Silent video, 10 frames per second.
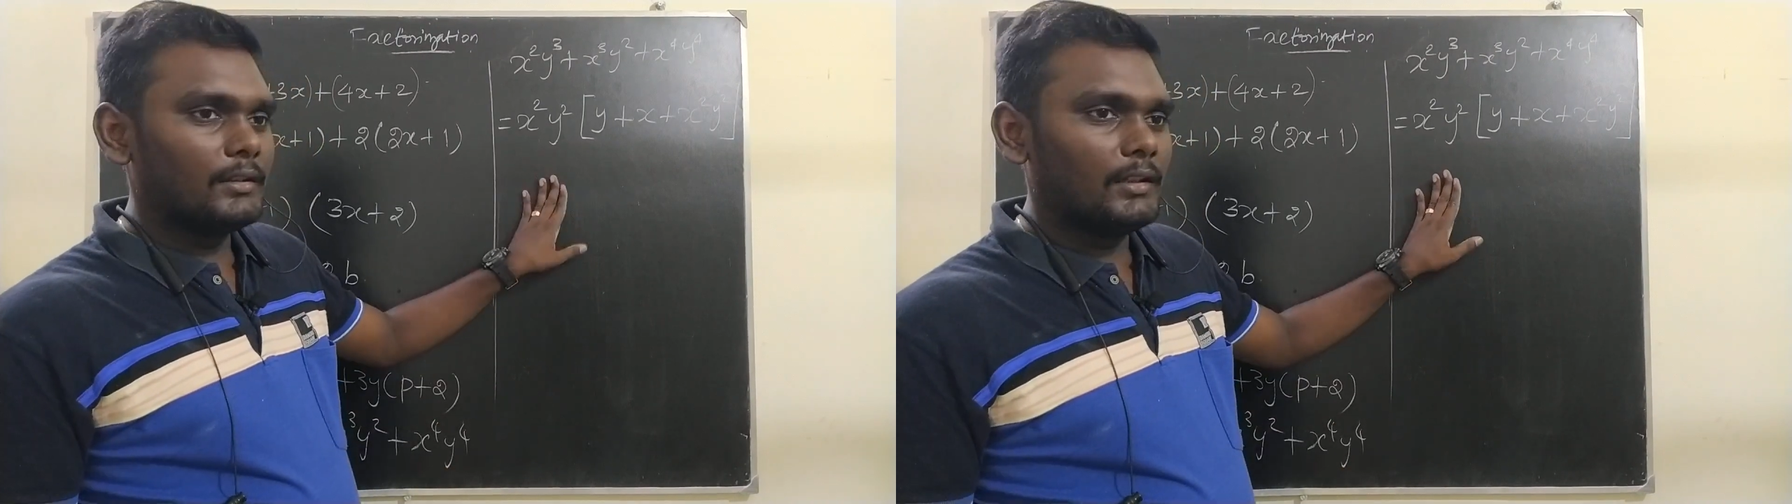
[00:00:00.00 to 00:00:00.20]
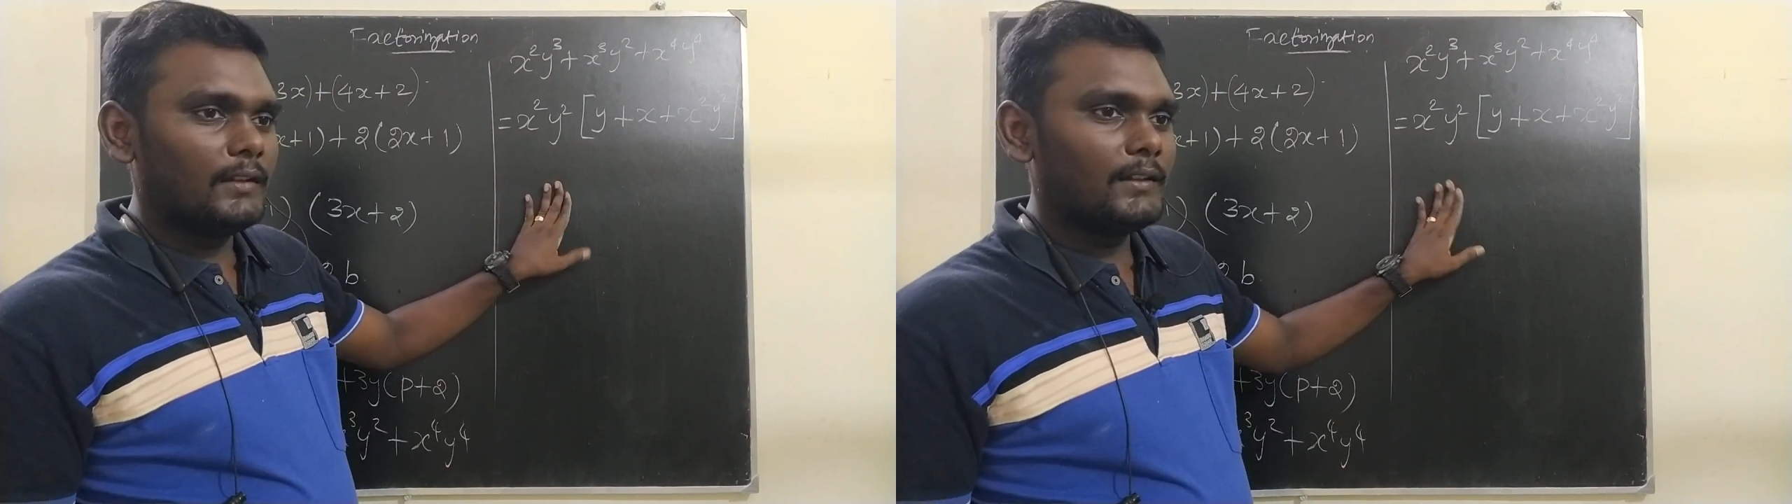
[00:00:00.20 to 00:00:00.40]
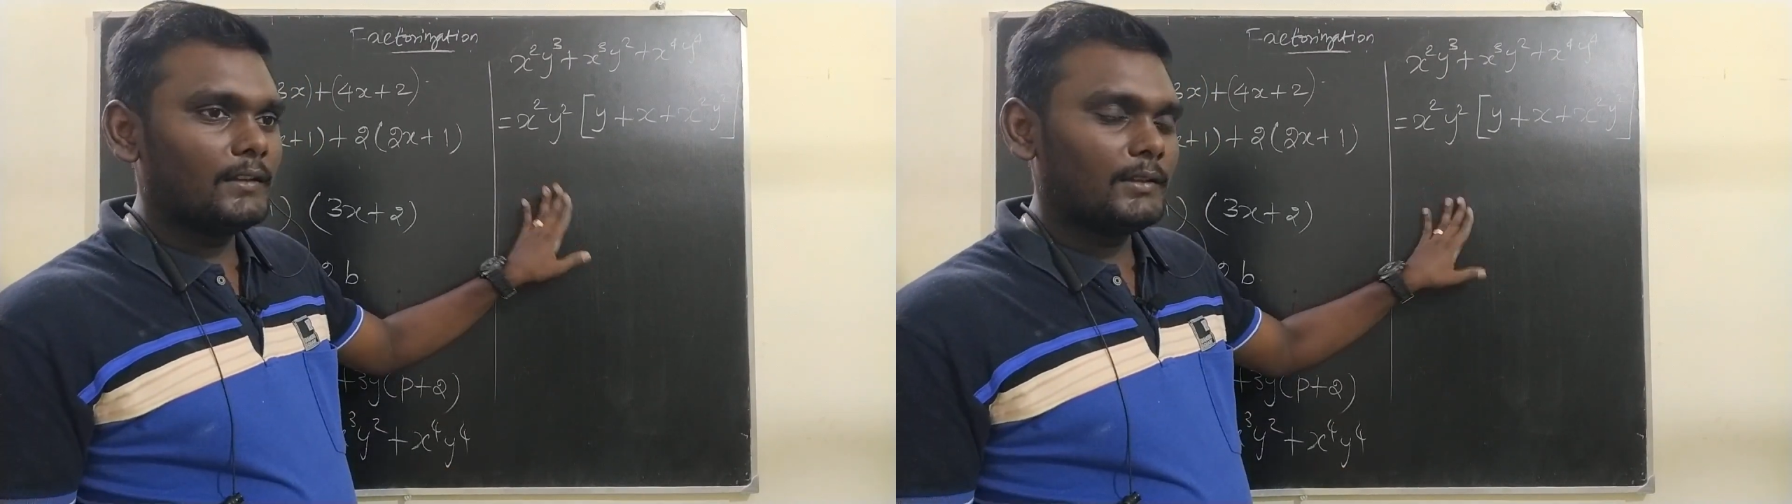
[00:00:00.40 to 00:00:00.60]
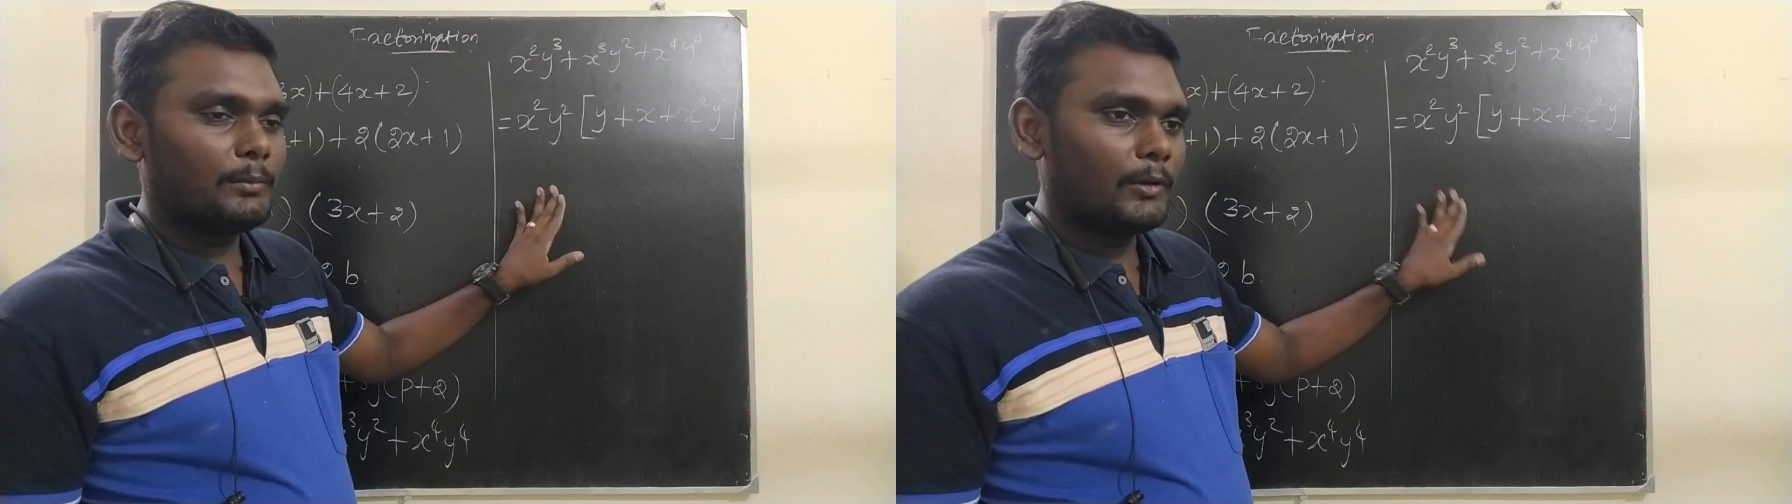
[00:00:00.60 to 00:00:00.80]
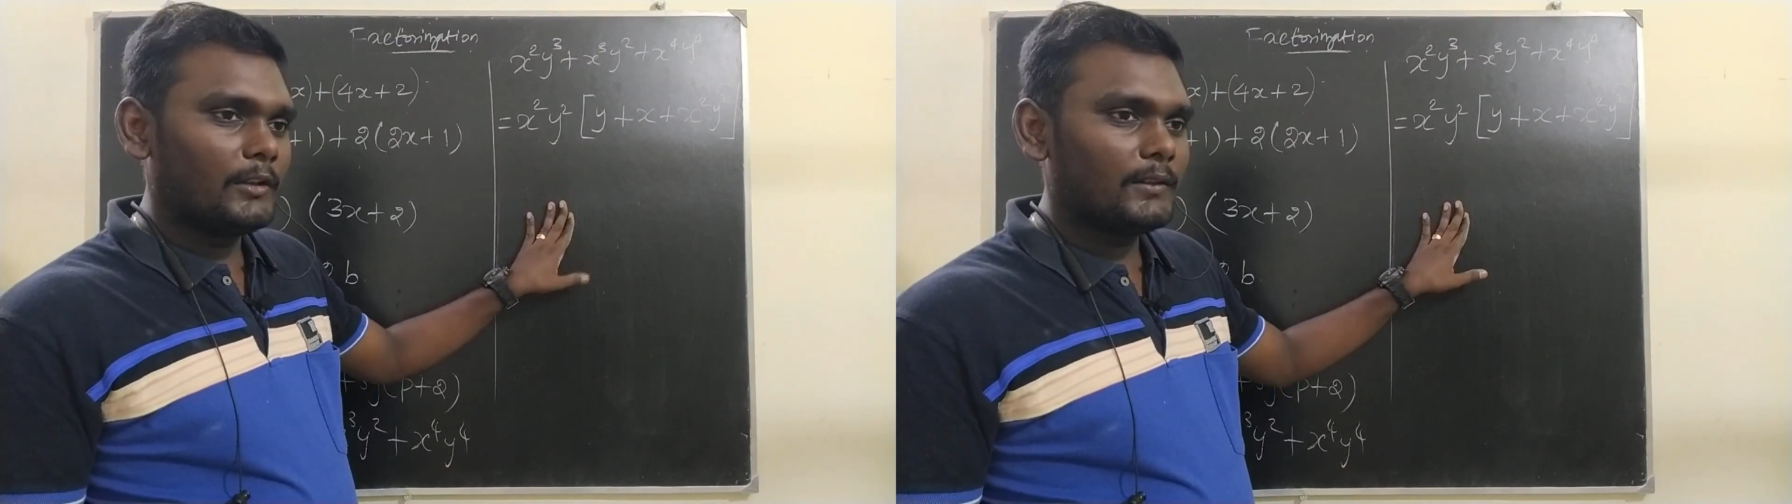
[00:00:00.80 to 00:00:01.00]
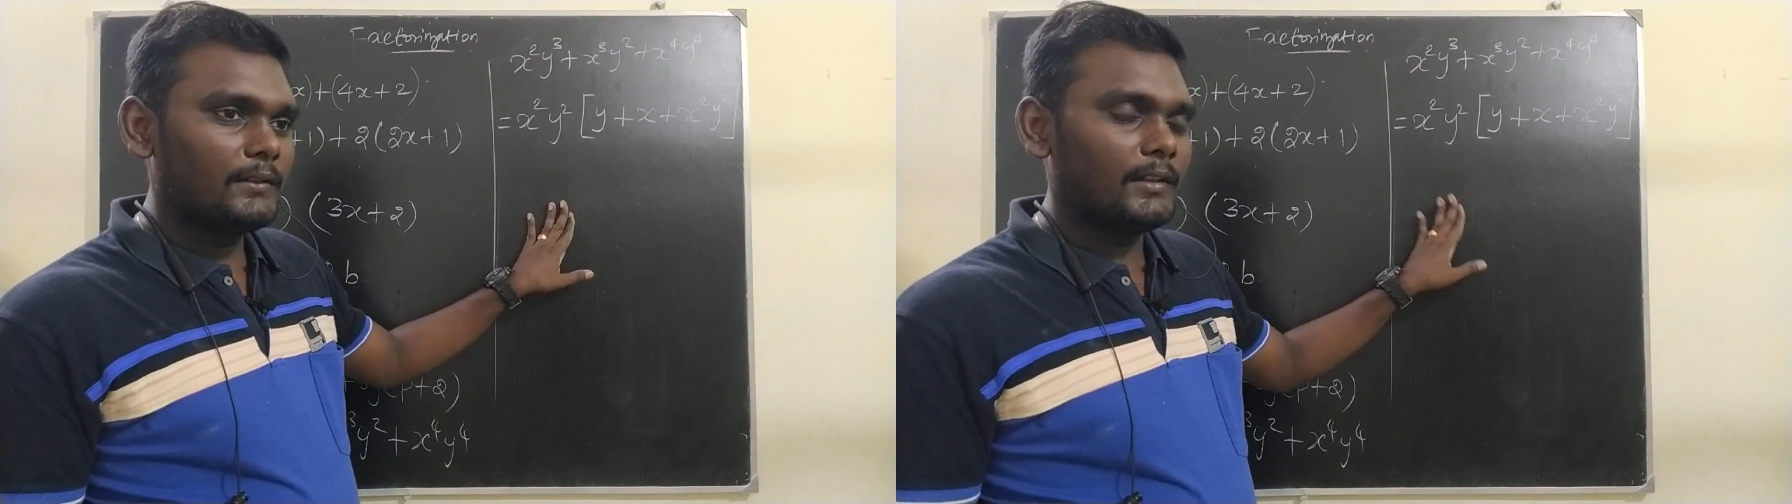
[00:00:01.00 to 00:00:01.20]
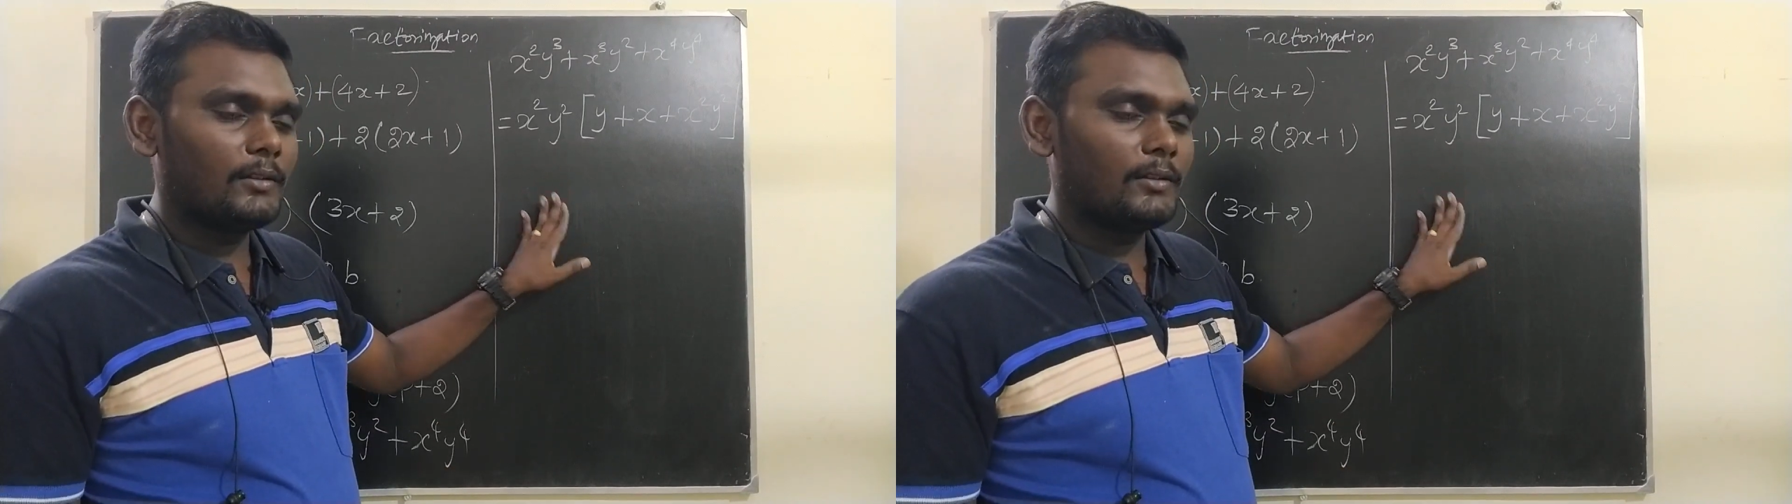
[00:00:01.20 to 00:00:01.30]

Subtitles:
This is the process